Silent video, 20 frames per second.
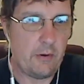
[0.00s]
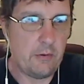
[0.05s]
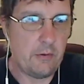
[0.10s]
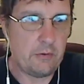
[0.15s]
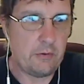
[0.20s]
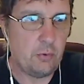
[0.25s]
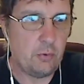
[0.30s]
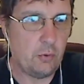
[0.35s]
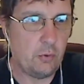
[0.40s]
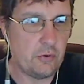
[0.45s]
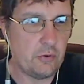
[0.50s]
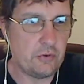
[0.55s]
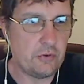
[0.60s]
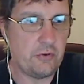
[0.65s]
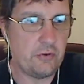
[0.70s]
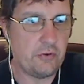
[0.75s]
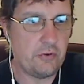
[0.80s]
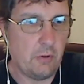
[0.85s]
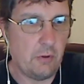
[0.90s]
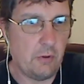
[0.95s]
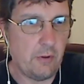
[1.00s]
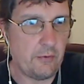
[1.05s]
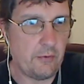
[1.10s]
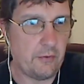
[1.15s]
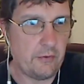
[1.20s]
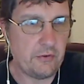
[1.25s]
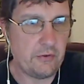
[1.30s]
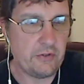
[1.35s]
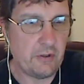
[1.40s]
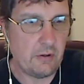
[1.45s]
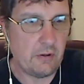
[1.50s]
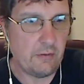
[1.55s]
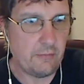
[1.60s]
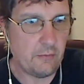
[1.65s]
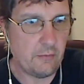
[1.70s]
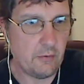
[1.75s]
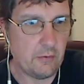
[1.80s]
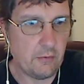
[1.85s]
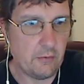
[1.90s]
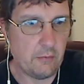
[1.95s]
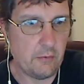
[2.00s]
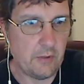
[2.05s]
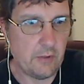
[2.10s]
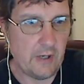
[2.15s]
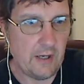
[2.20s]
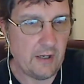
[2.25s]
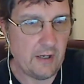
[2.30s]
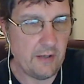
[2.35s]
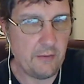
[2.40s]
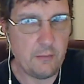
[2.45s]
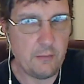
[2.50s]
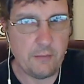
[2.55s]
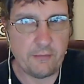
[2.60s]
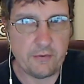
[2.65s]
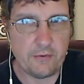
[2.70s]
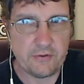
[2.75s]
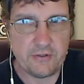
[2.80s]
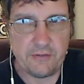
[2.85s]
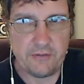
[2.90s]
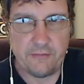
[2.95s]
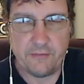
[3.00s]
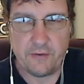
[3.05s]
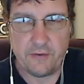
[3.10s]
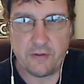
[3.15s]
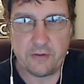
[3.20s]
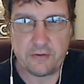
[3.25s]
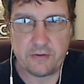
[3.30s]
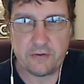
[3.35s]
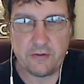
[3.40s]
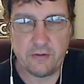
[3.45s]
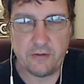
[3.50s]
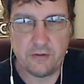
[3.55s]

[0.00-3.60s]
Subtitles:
a torch to either the sheriff or Helen, whoever I see first.